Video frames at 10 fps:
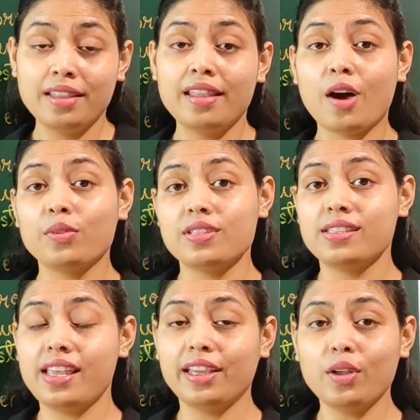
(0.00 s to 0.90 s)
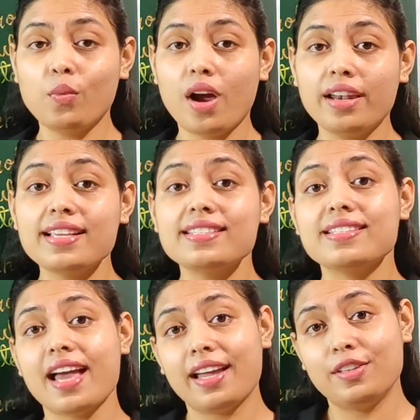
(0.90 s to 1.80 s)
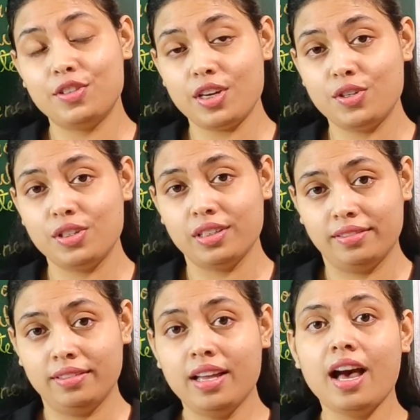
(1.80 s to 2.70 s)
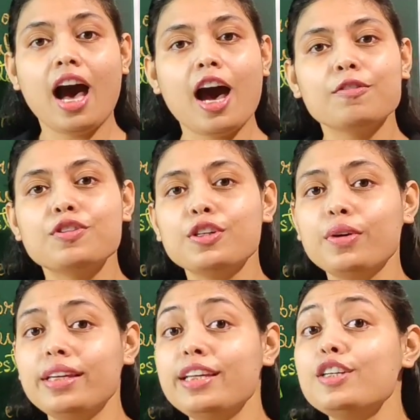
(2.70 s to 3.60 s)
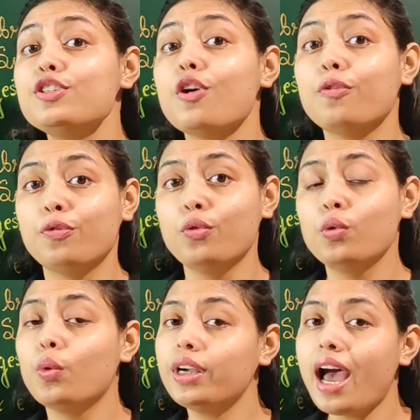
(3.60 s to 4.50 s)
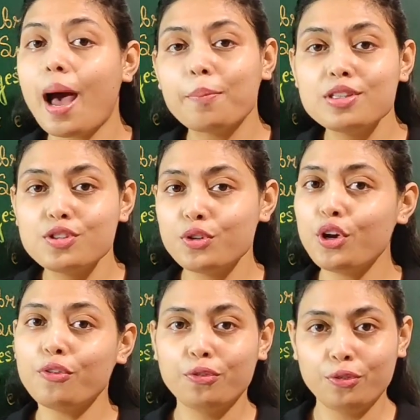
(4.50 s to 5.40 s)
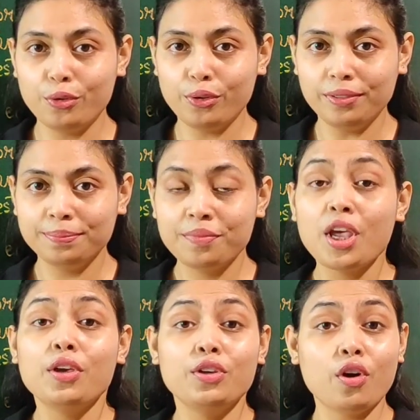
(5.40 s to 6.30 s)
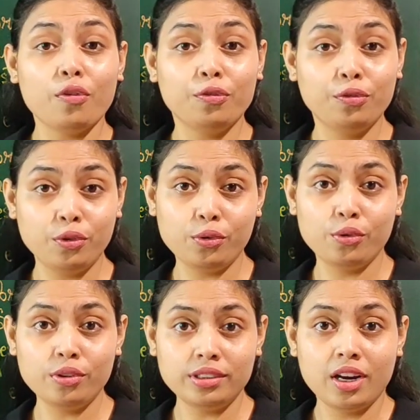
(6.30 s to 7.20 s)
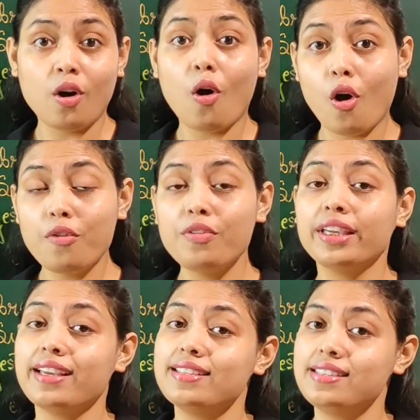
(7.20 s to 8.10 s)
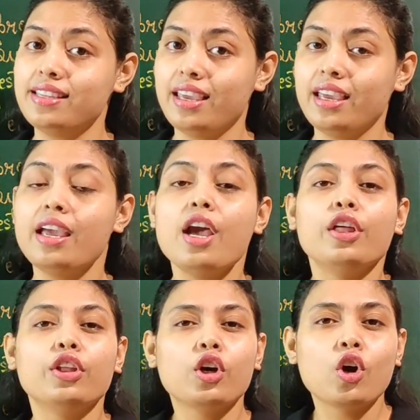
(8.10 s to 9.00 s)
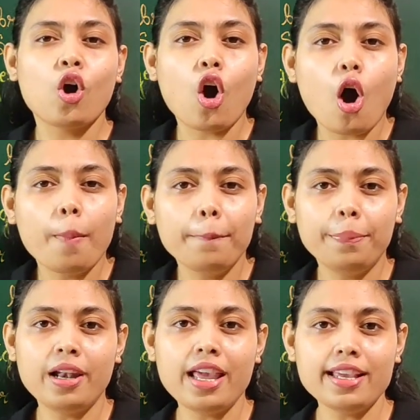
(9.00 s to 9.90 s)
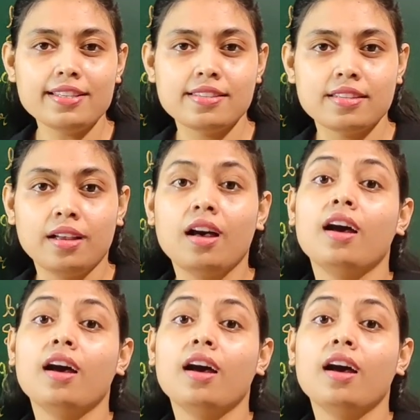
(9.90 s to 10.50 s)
Now the second one is digestion. After you eat your food, what happens to your food? Your food, or we can say the complex